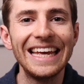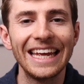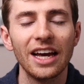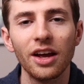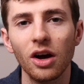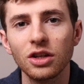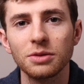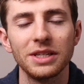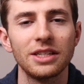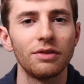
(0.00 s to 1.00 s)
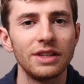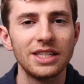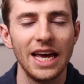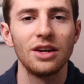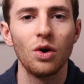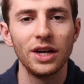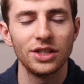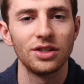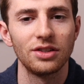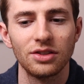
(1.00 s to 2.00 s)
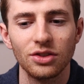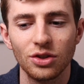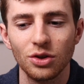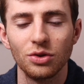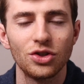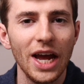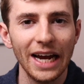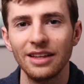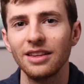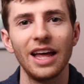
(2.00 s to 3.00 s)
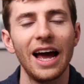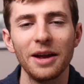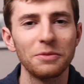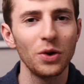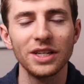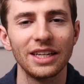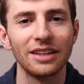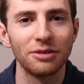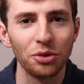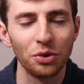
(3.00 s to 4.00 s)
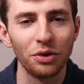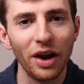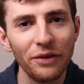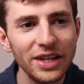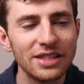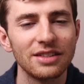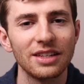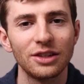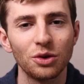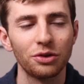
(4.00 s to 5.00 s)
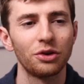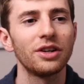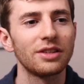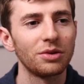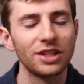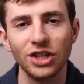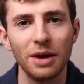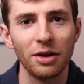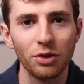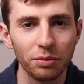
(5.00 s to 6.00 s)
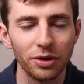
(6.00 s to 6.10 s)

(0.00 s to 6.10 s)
in it I asked myself these 10 questions to check that I'm quitting for the right reasons. And I talked through it because I wanted to share my thought